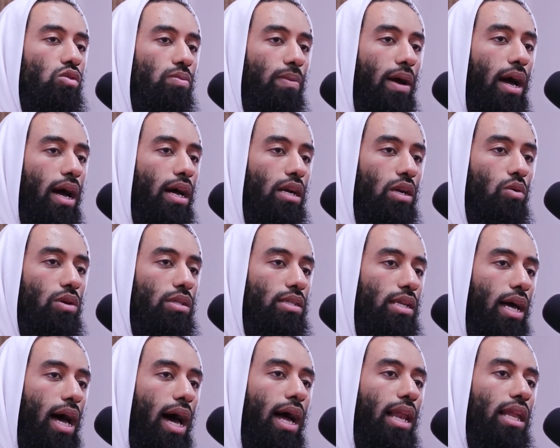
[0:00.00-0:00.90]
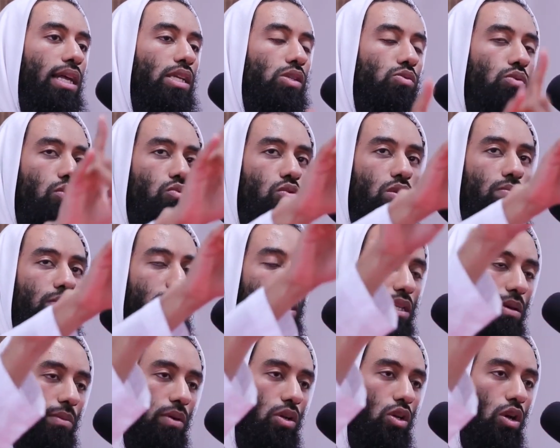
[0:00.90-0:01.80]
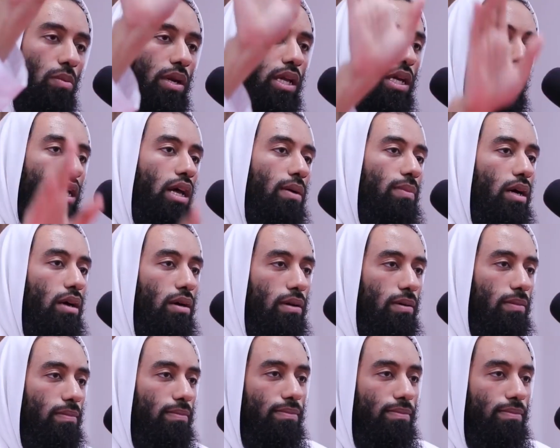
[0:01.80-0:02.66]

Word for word: subhanahu wa ta'ala is when we meet Him on Yom Al Qiyamah.